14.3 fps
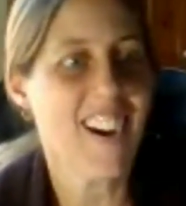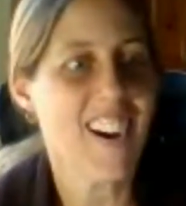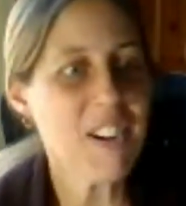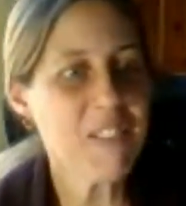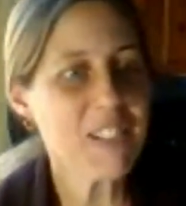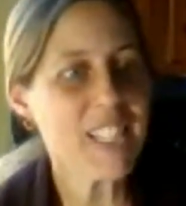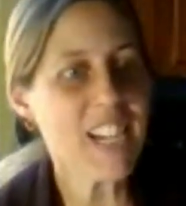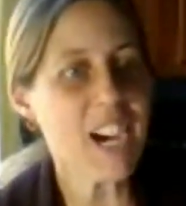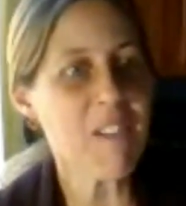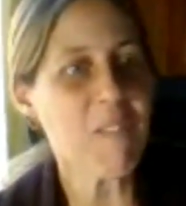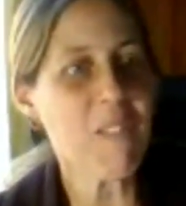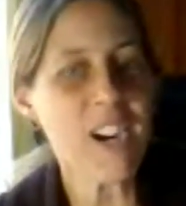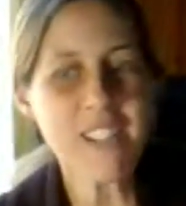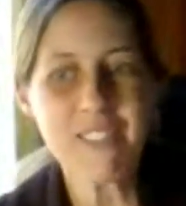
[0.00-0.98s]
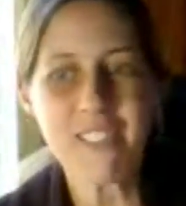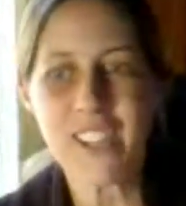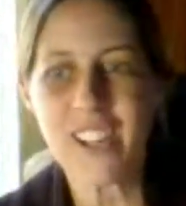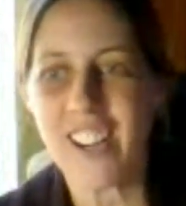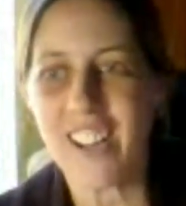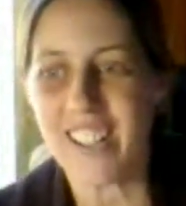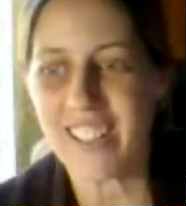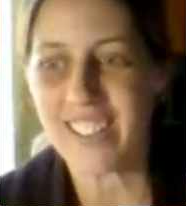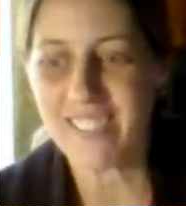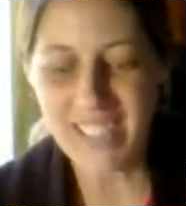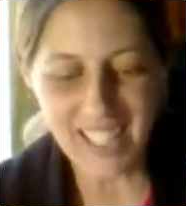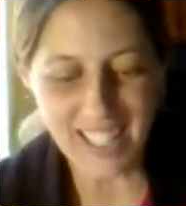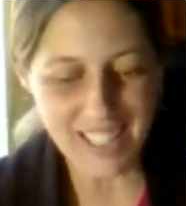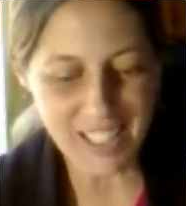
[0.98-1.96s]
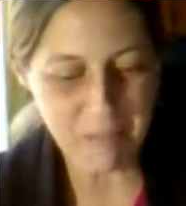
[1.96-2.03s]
Oh, we got one wrong. We got